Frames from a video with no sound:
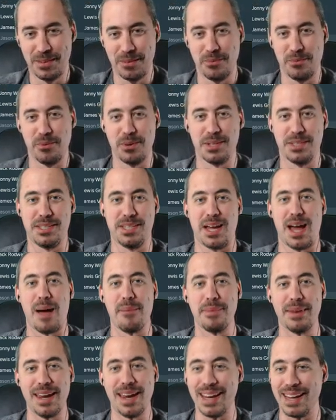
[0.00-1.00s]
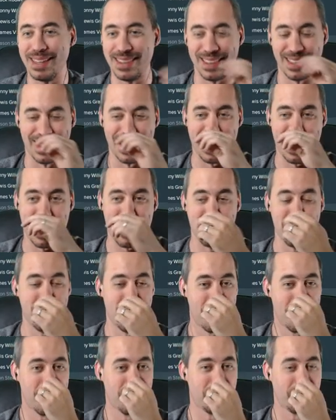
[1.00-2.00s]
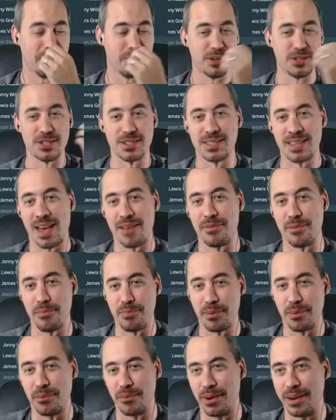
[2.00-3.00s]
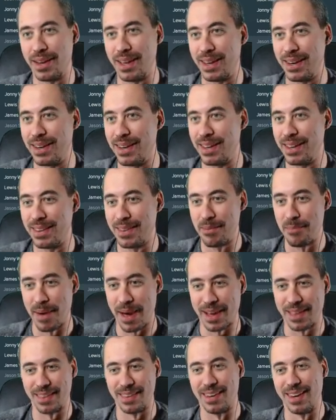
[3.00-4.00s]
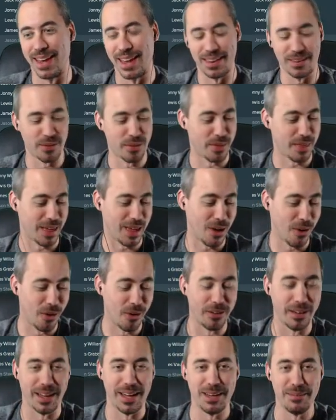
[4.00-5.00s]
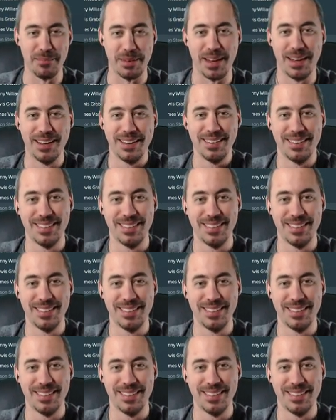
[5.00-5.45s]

We're dominating the game. We just haven't put one in the back of the net. They all hate me.